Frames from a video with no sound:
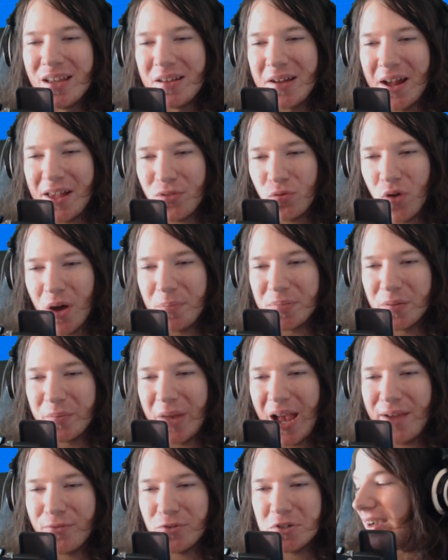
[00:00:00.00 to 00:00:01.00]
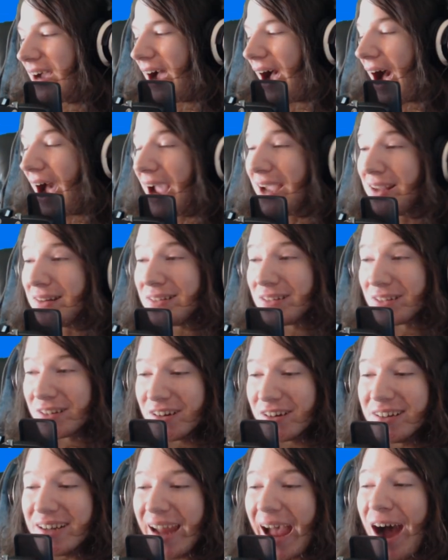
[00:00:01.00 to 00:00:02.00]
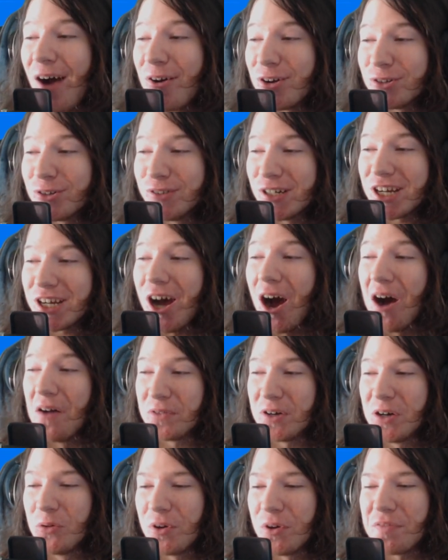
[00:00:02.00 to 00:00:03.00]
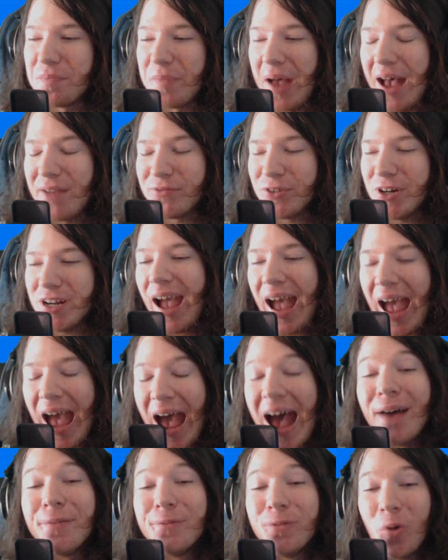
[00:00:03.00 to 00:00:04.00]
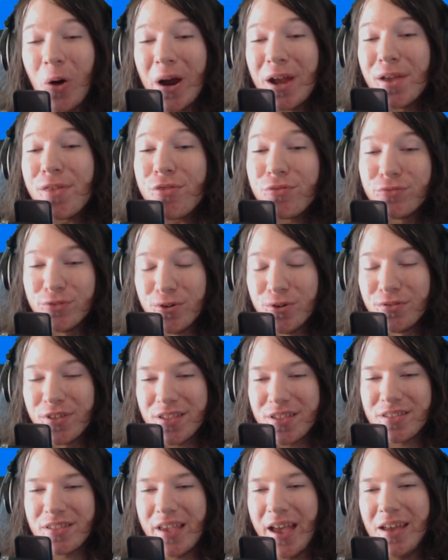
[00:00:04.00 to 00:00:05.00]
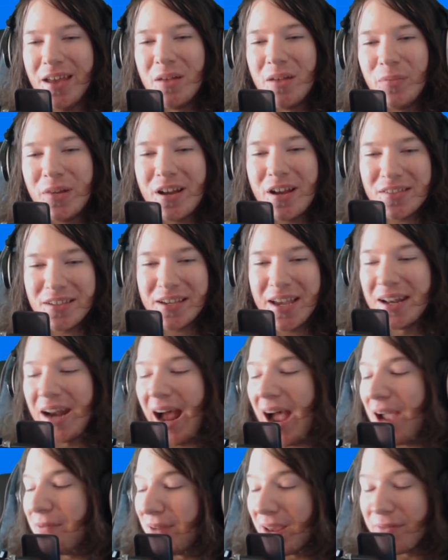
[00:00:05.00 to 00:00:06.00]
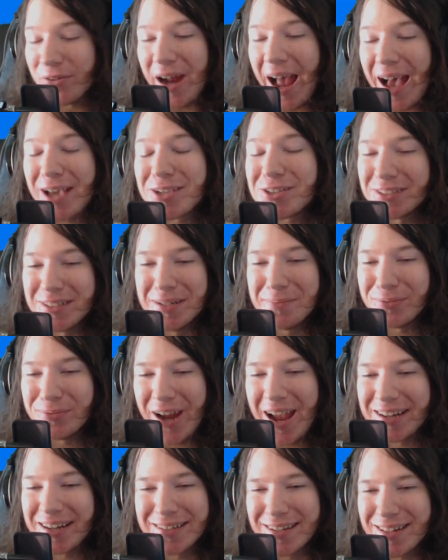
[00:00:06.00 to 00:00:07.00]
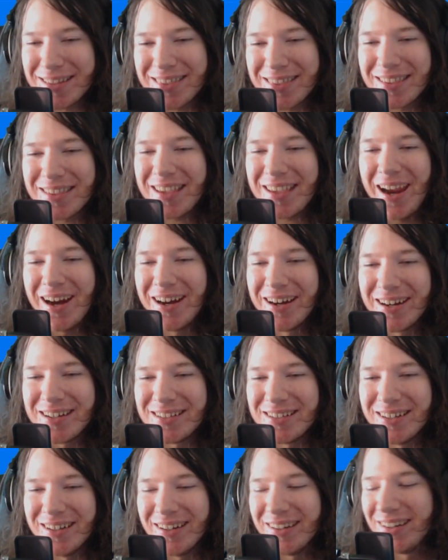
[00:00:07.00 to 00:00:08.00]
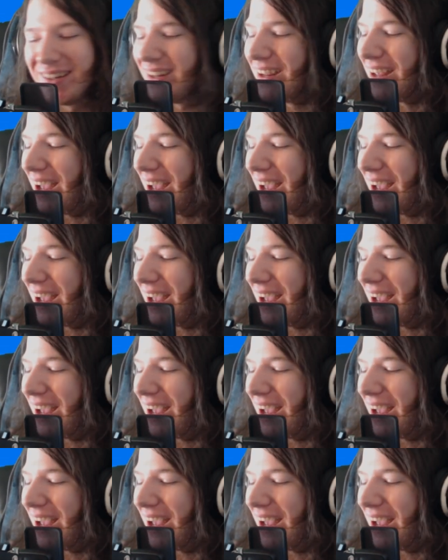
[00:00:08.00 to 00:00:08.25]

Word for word: I swapped to Maverick. I learn how to recover with Maverick halfway through the set because again, I've never actually practiced this character.